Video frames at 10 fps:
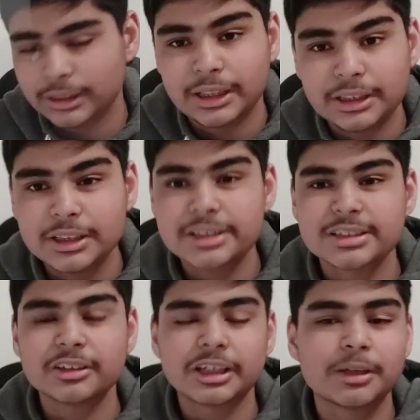And it is
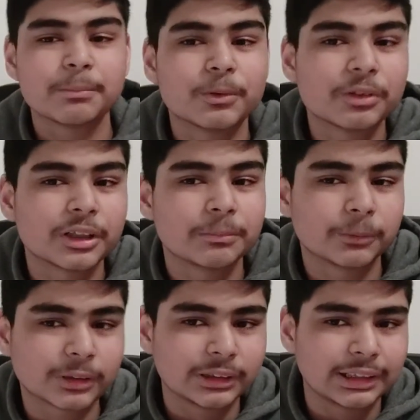looking more and
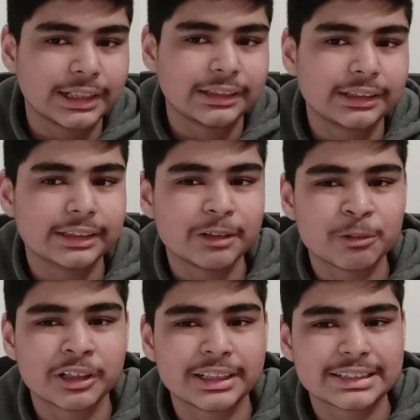more unlikely that
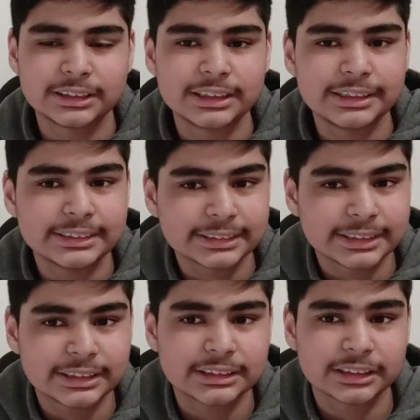we're going to see these
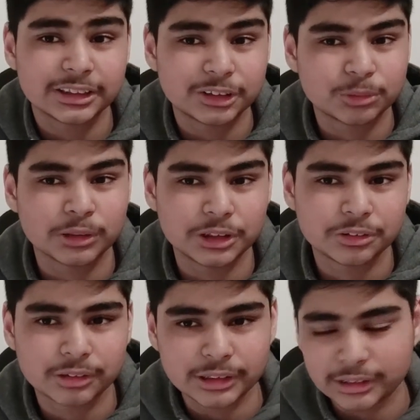things in
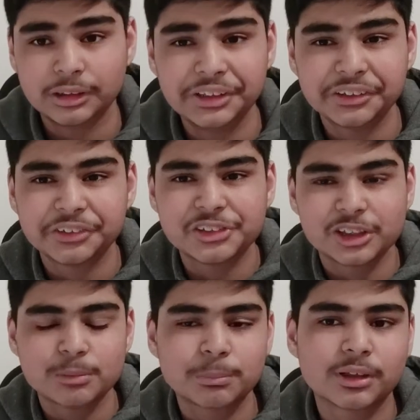2020. Leaker
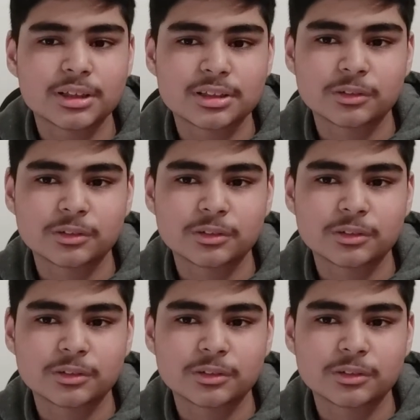John Prosser